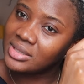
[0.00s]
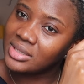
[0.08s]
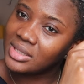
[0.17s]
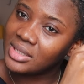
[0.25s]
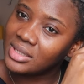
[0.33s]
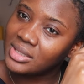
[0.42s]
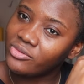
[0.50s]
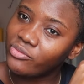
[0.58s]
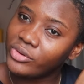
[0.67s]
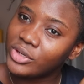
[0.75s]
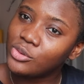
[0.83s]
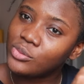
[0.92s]
the
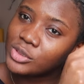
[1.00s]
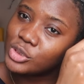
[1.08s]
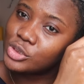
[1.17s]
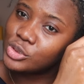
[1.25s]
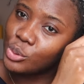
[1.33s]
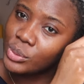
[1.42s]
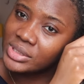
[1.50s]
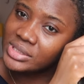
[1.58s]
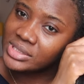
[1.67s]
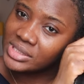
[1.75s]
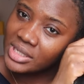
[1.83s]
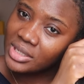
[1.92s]
reel was so in
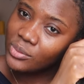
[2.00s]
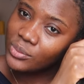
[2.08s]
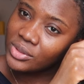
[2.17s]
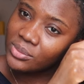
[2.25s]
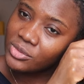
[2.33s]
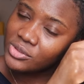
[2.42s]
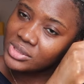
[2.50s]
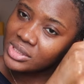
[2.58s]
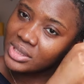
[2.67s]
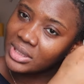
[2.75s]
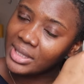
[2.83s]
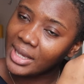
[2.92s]
sync with the
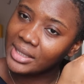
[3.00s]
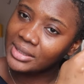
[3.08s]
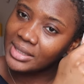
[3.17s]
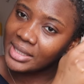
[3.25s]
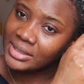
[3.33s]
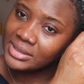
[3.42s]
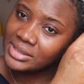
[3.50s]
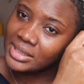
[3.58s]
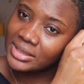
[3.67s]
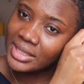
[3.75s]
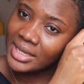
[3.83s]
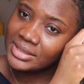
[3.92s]
music, like the
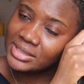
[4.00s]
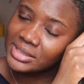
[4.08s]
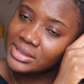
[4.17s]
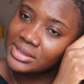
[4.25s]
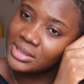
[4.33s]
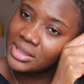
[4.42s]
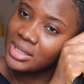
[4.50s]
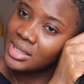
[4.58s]
editing that I did.